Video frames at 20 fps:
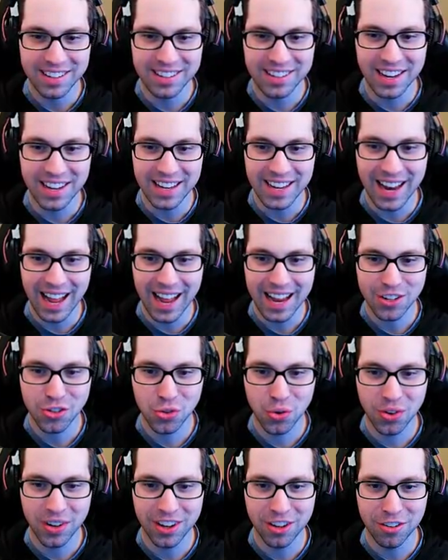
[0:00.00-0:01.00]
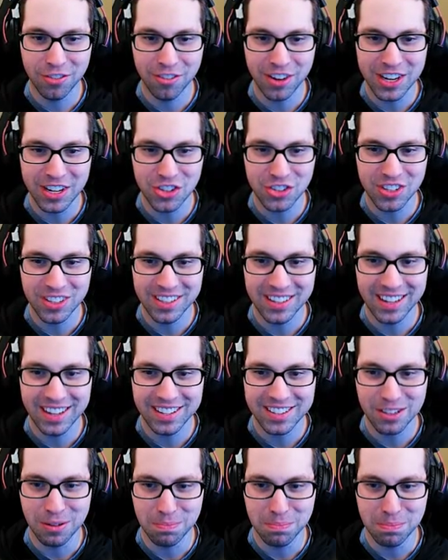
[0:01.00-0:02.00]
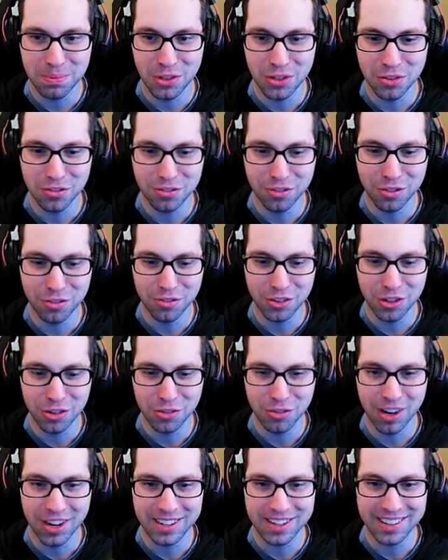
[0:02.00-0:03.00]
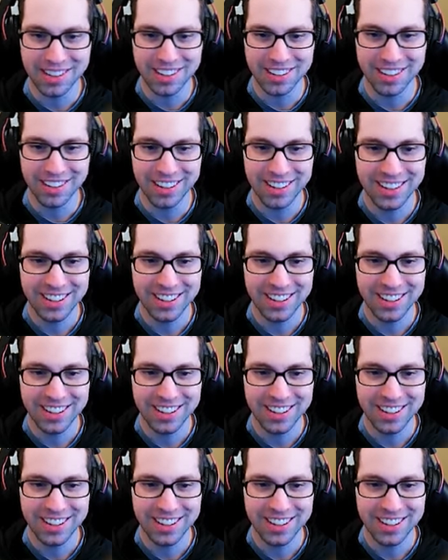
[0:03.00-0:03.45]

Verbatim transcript: the natural elevation that's a beautiful view right there